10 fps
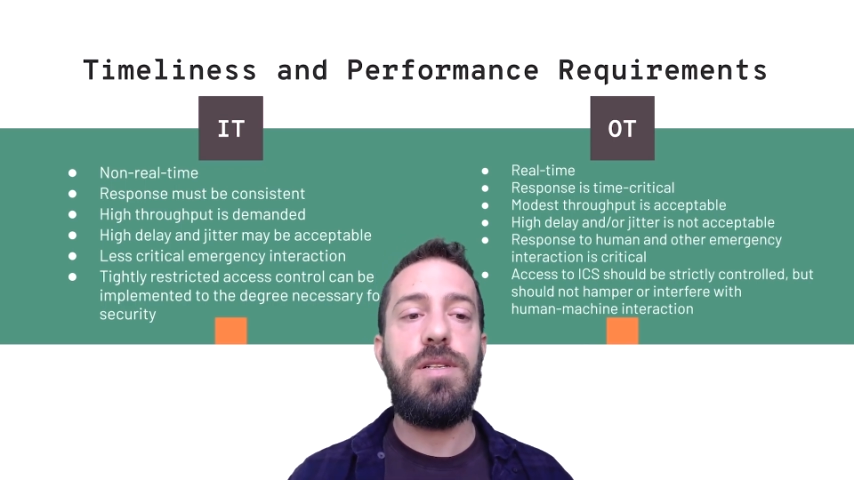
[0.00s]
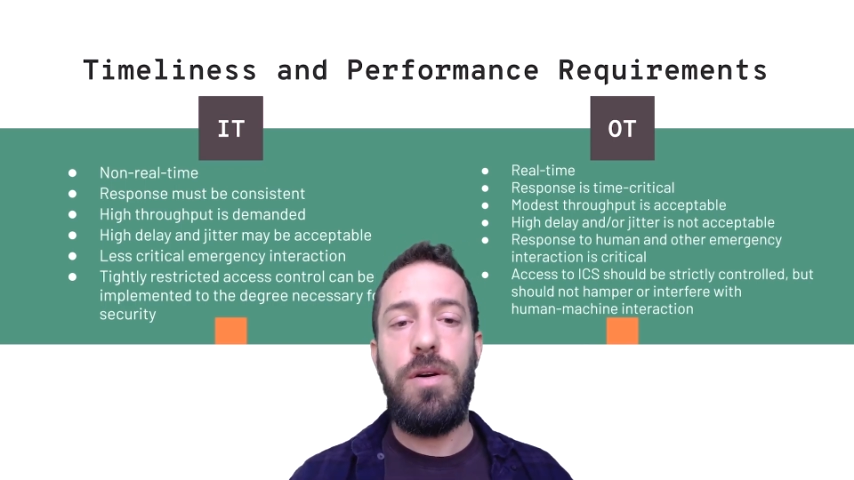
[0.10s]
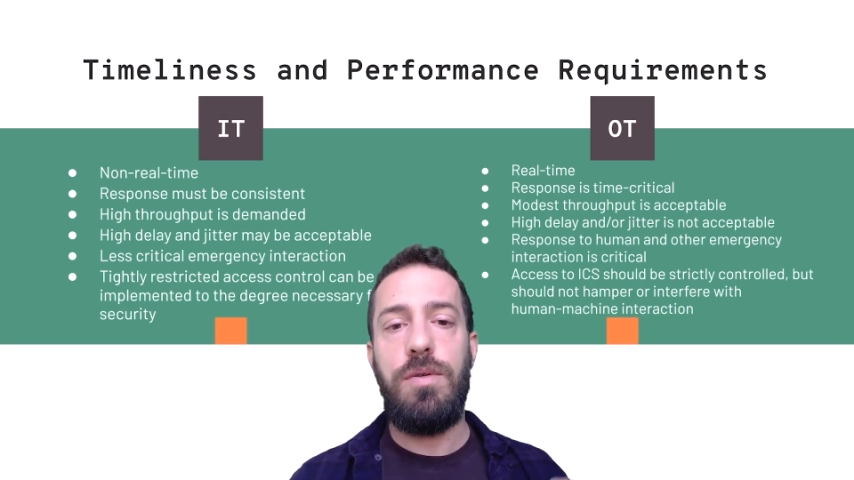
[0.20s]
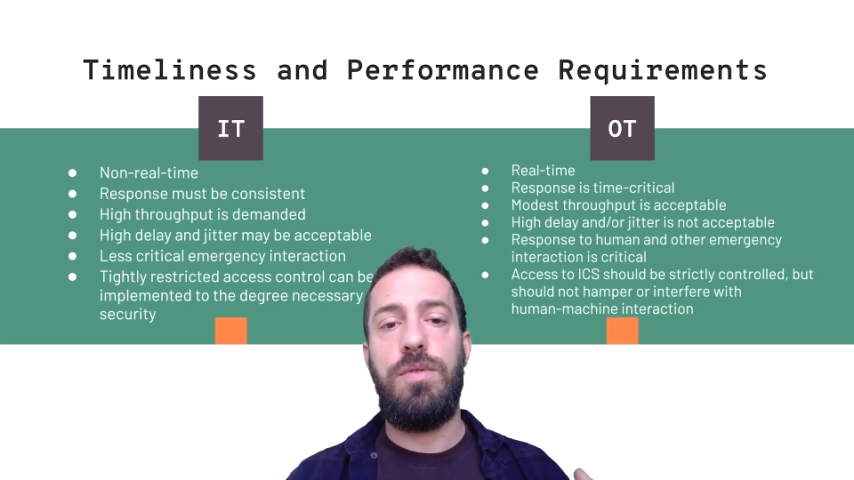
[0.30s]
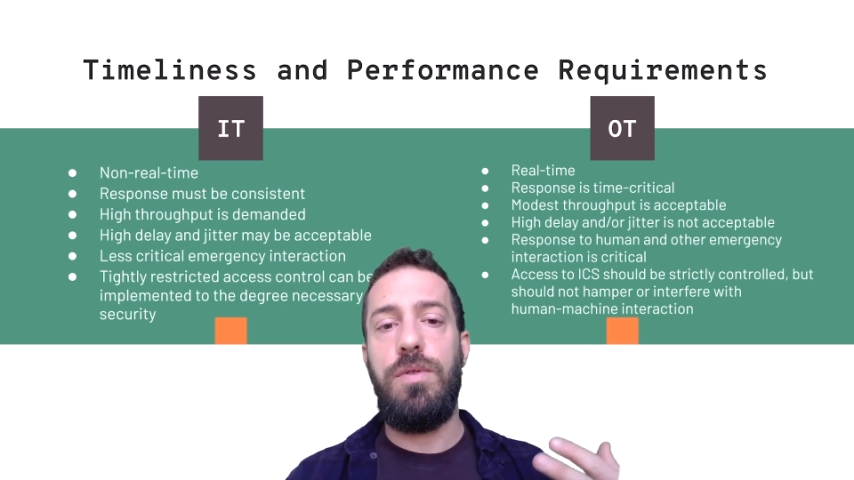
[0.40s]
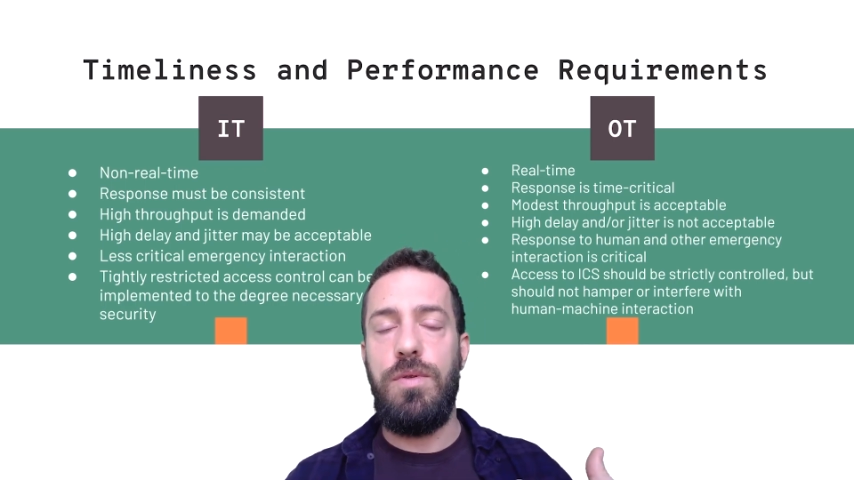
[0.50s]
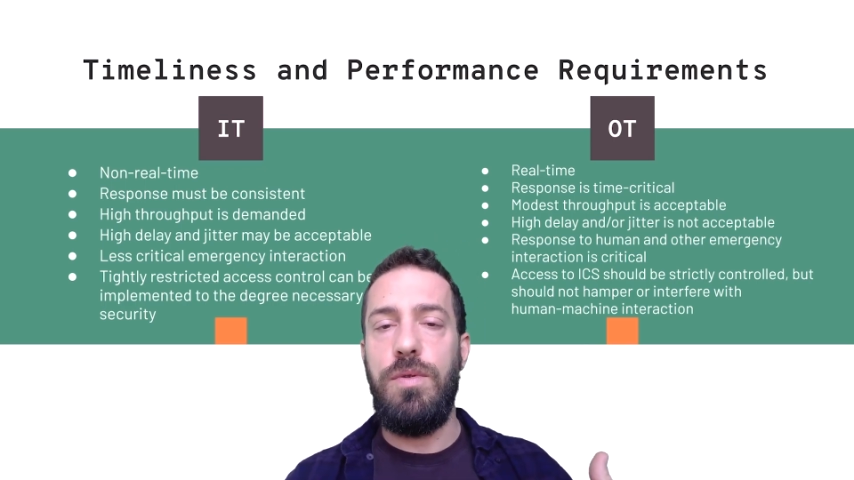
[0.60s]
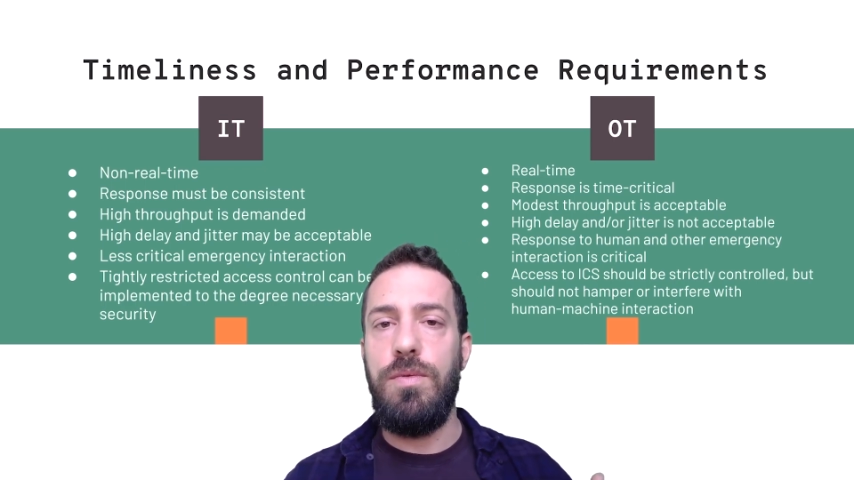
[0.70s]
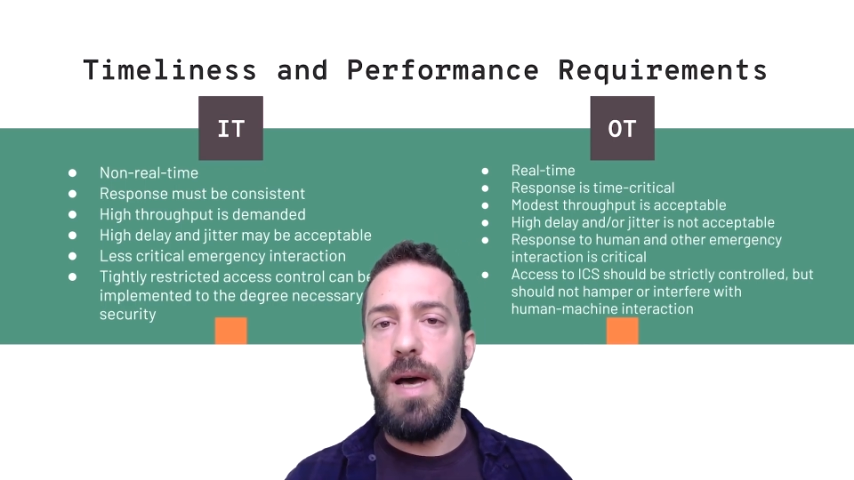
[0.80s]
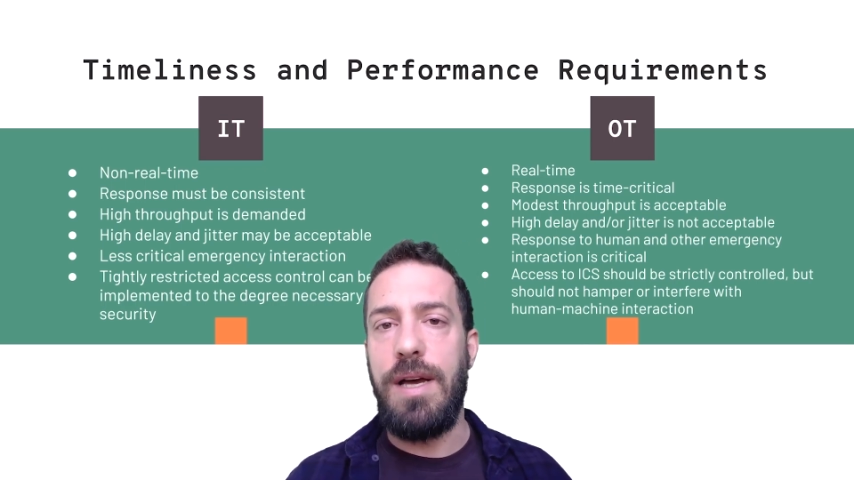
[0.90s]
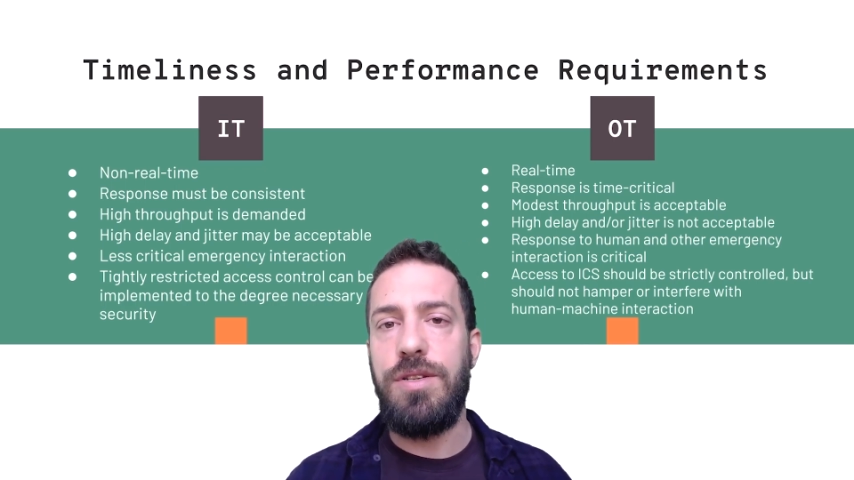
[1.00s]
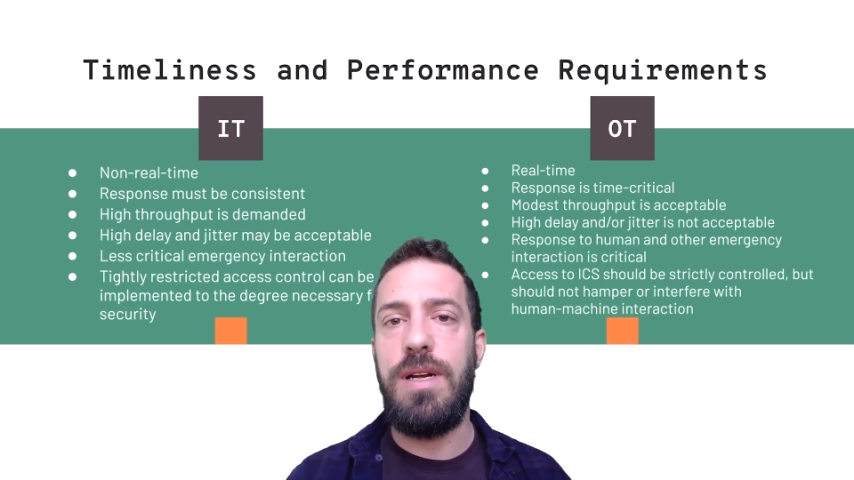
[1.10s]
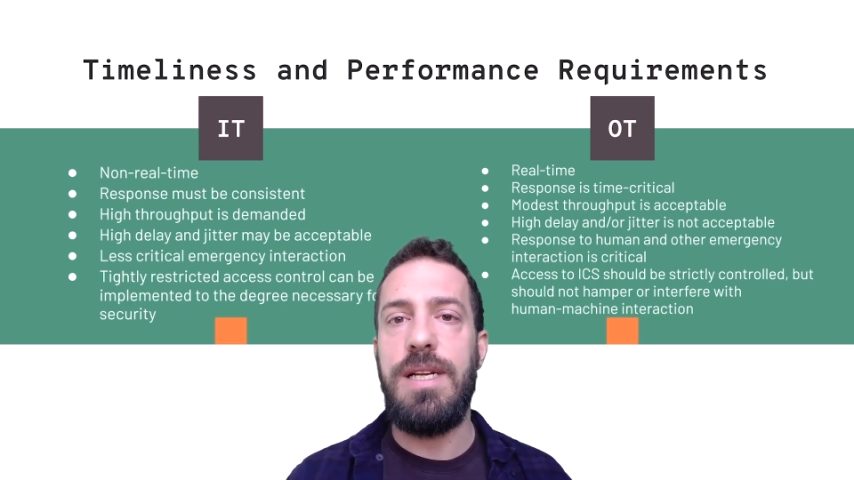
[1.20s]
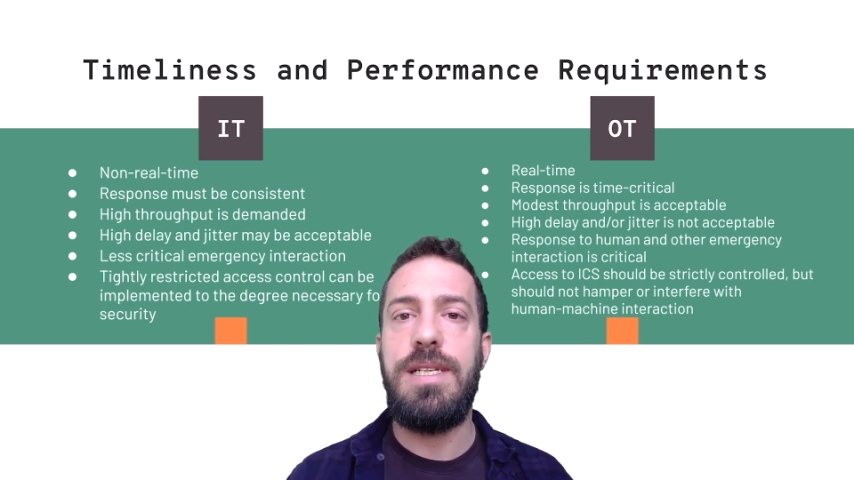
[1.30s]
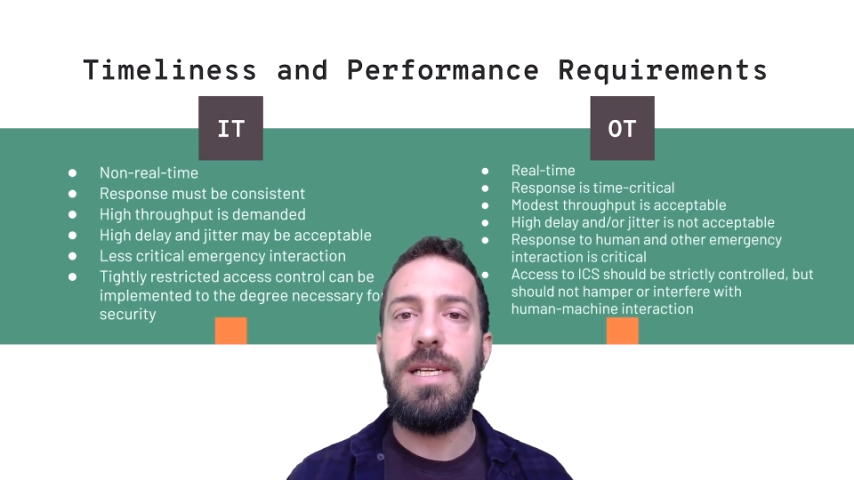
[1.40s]
so to
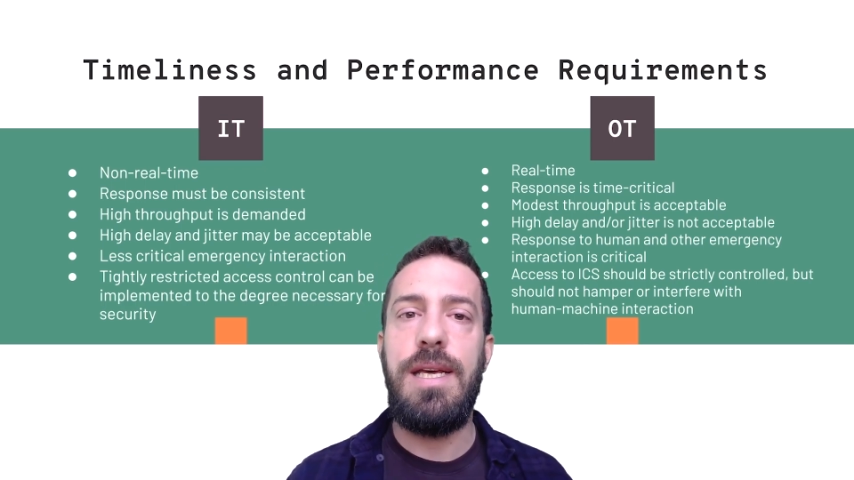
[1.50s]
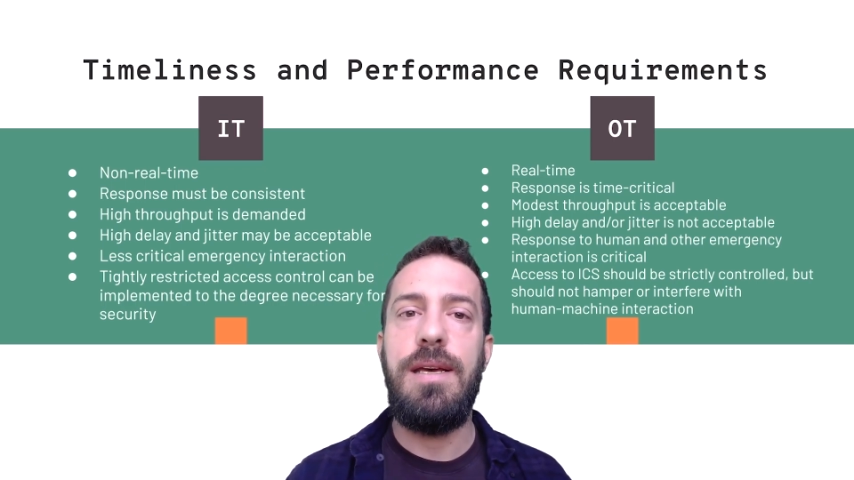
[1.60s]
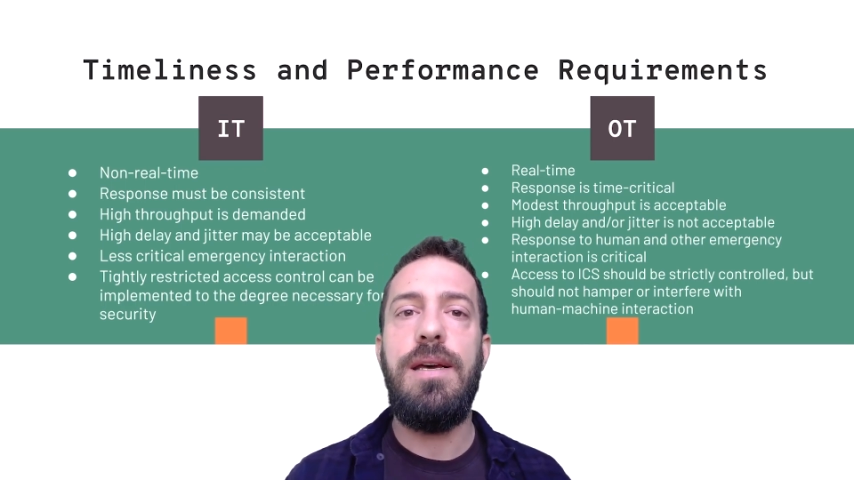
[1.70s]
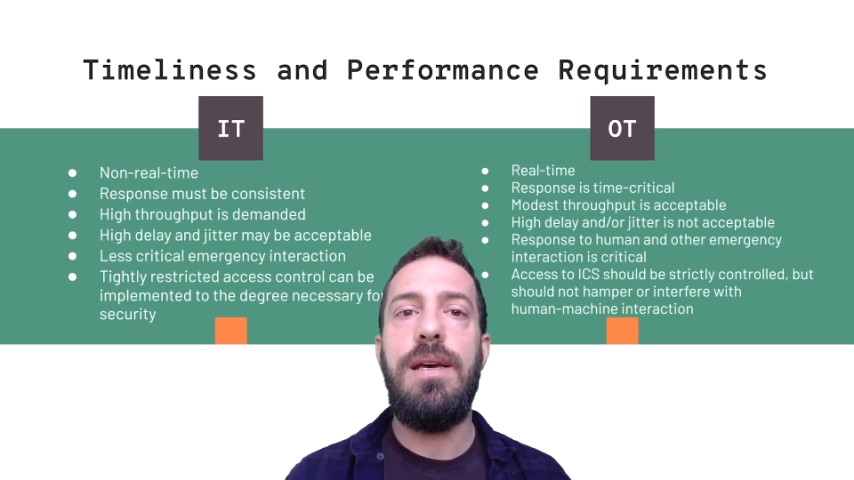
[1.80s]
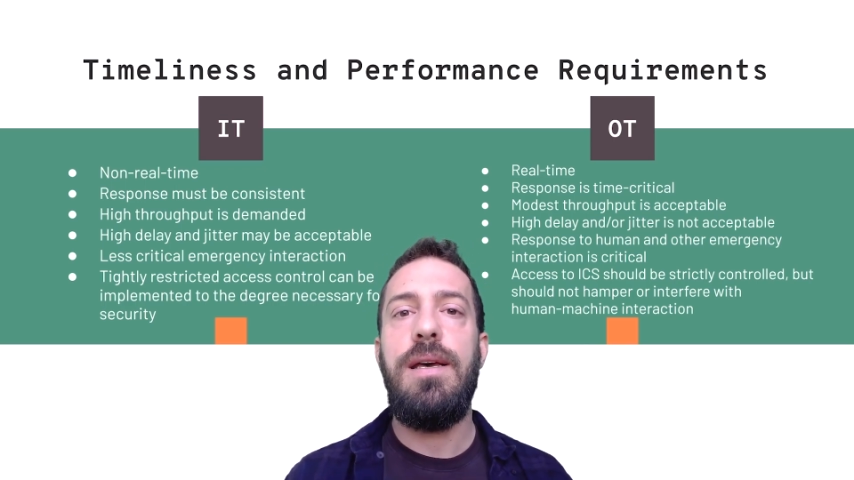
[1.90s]
actually see